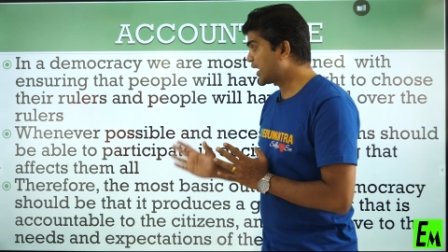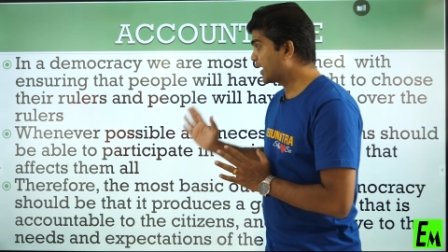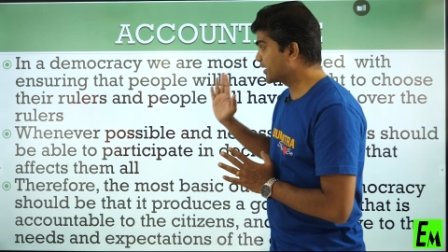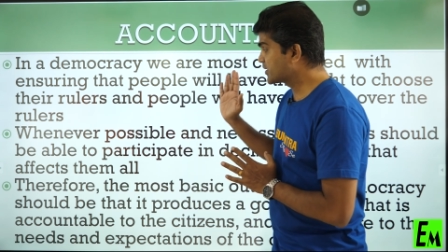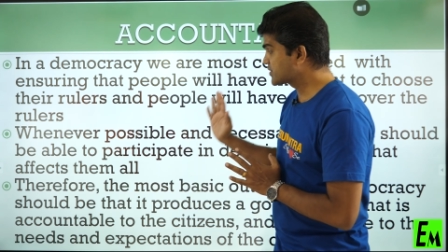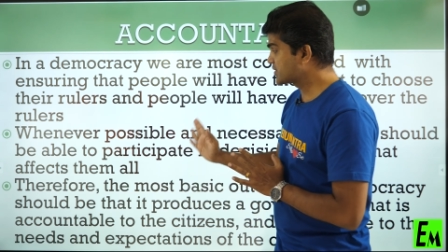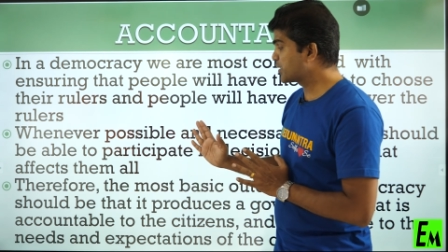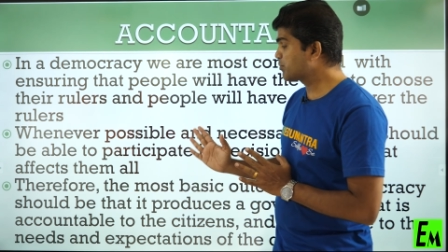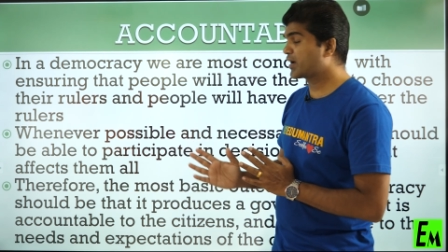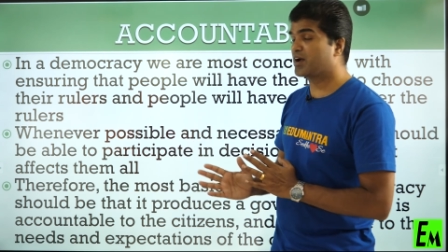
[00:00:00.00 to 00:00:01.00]
and at the
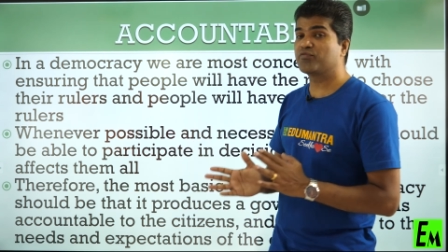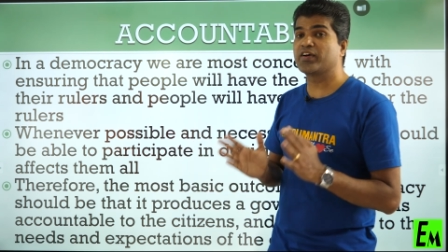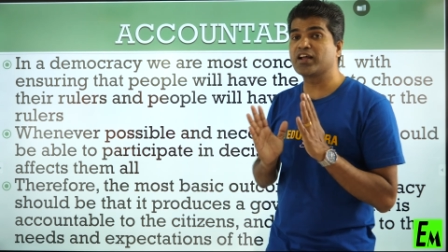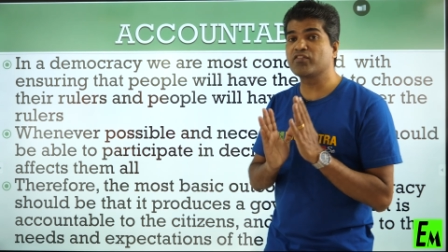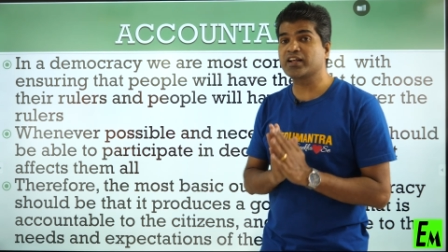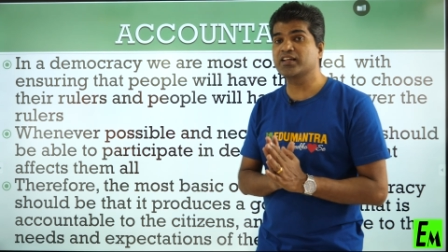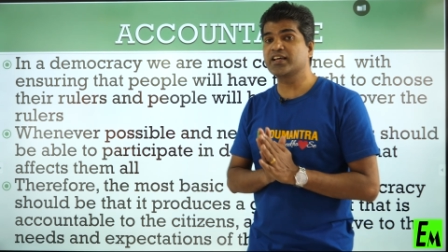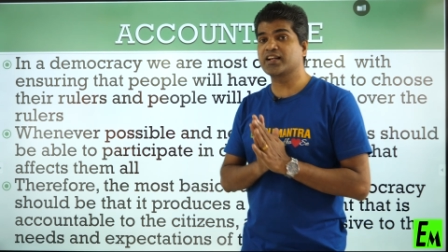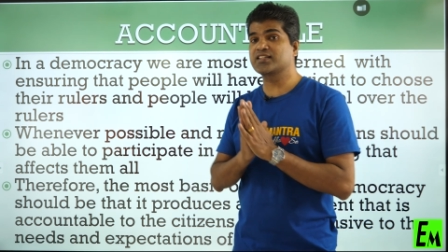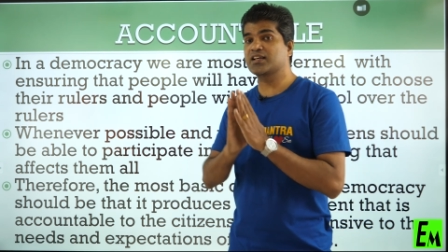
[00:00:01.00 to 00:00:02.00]
same time whenever
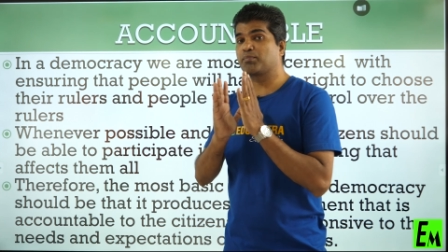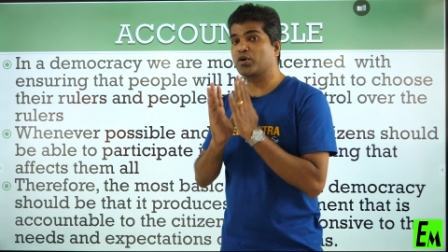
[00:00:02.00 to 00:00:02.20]
there is a